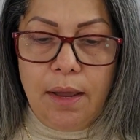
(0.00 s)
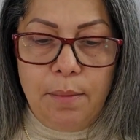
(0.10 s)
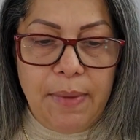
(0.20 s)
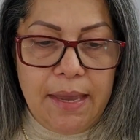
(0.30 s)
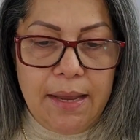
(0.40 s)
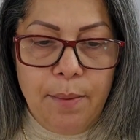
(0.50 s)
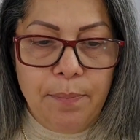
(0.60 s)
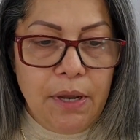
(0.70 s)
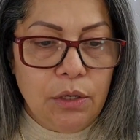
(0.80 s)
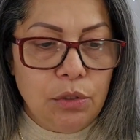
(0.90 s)
makeup
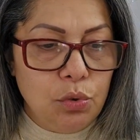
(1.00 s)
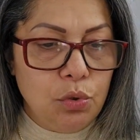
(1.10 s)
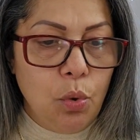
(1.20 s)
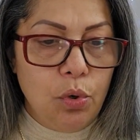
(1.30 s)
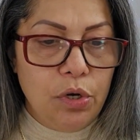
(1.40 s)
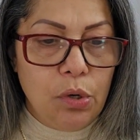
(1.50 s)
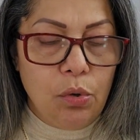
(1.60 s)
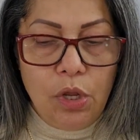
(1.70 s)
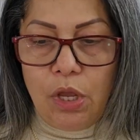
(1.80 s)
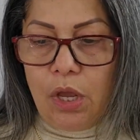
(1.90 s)

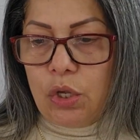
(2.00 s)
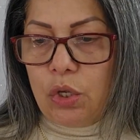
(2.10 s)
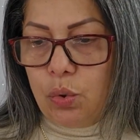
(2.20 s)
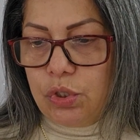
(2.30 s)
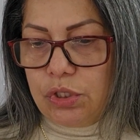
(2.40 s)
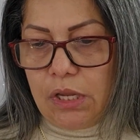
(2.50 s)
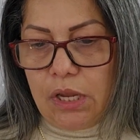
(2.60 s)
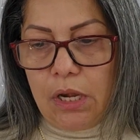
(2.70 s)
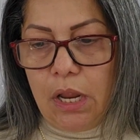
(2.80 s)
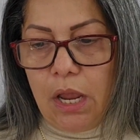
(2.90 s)
tutorial
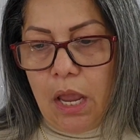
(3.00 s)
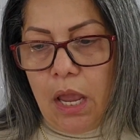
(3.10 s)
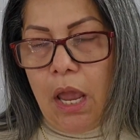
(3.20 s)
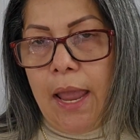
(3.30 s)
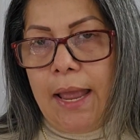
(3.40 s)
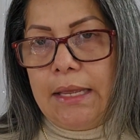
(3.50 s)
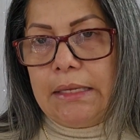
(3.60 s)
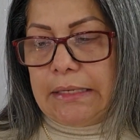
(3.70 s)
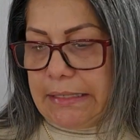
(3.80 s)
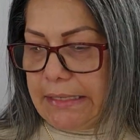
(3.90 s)
using
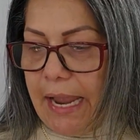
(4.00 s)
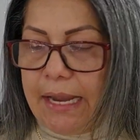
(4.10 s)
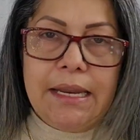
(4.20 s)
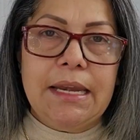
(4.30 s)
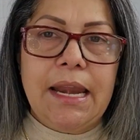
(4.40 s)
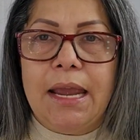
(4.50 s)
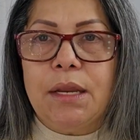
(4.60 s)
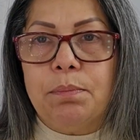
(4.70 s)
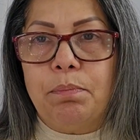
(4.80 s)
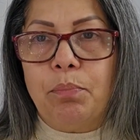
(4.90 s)

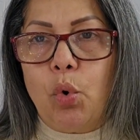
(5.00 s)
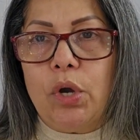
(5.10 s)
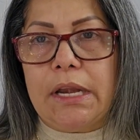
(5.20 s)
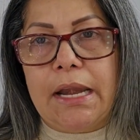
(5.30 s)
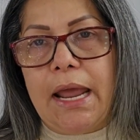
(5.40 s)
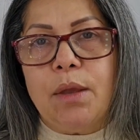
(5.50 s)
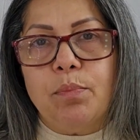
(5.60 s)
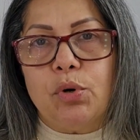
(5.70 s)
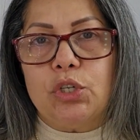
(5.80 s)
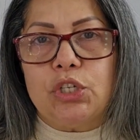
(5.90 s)

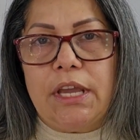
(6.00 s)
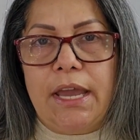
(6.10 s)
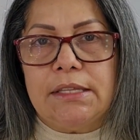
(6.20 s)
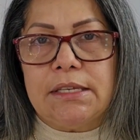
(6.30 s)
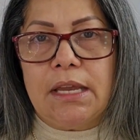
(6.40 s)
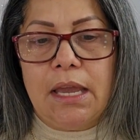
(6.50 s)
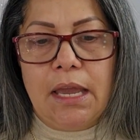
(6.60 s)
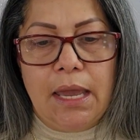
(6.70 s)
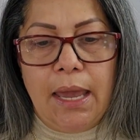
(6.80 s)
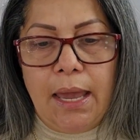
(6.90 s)
99.9%
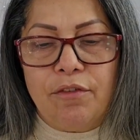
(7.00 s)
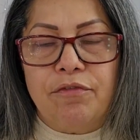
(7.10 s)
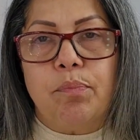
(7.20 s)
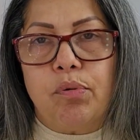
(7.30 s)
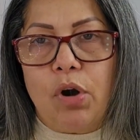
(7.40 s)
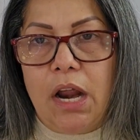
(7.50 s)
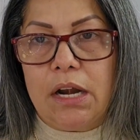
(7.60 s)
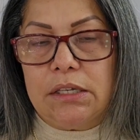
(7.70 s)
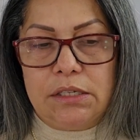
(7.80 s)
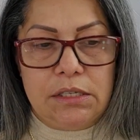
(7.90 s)
e.l.f.
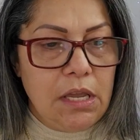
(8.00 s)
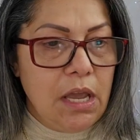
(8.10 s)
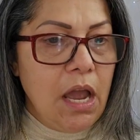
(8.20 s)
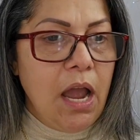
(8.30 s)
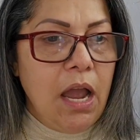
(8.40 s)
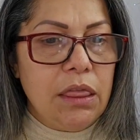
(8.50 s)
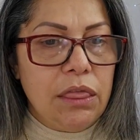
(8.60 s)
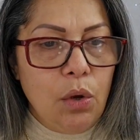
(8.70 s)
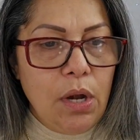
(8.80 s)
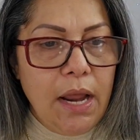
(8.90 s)
products. I
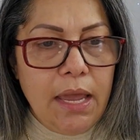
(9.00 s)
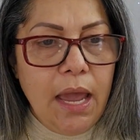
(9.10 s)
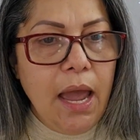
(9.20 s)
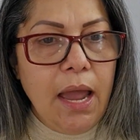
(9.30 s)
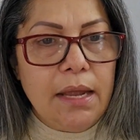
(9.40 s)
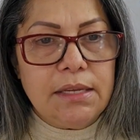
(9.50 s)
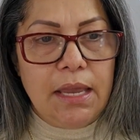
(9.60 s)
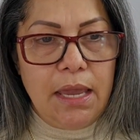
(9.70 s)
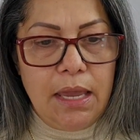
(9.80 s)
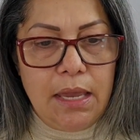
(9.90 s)
thought I had
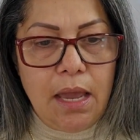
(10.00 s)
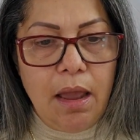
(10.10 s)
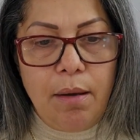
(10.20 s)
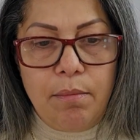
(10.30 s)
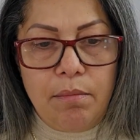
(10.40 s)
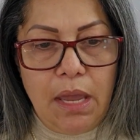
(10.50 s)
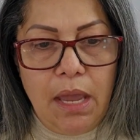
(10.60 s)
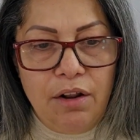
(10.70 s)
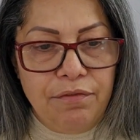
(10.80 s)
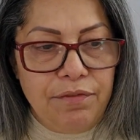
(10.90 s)
a
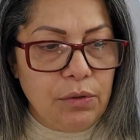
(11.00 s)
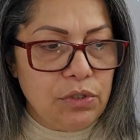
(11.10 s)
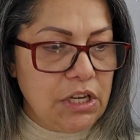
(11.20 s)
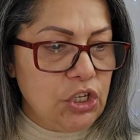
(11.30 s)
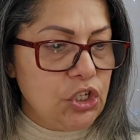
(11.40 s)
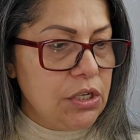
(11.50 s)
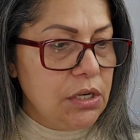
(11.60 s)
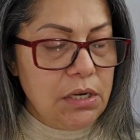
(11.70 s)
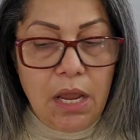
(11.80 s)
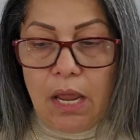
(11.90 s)
e.l.f.
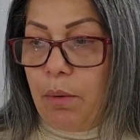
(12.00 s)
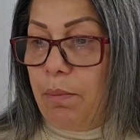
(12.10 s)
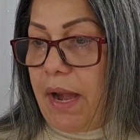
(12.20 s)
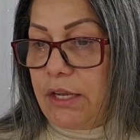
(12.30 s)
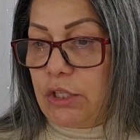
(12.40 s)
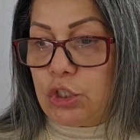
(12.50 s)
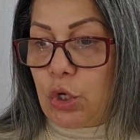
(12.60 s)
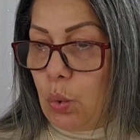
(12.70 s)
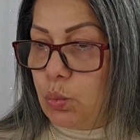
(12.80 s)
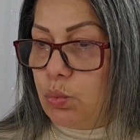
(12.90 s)
foundation, but I
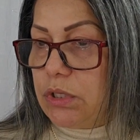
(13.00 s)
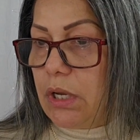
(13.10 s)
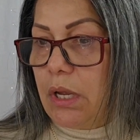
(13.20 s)
don't.